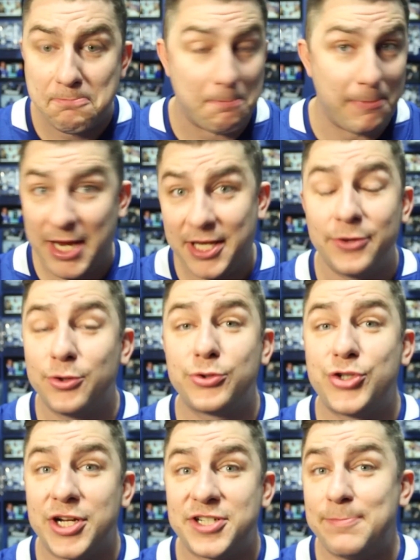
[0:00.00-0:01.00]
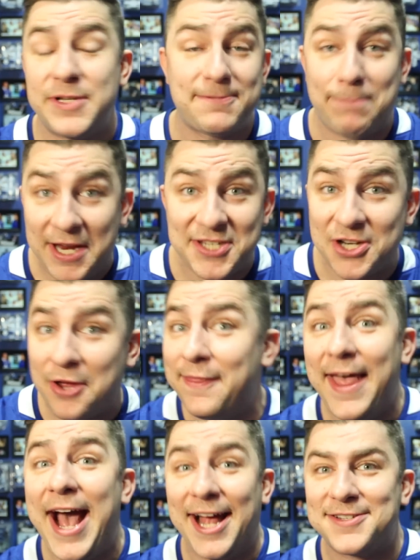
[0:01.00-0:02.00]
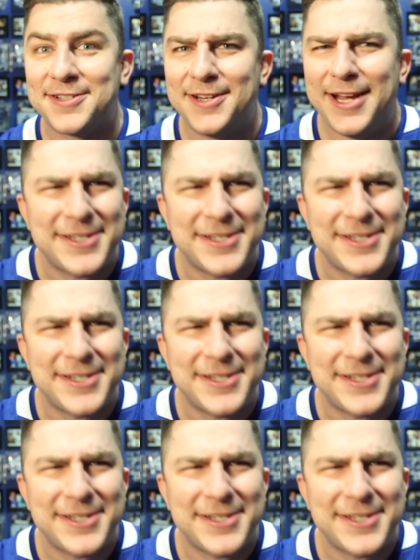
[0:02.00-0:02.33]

making their judgments based on that.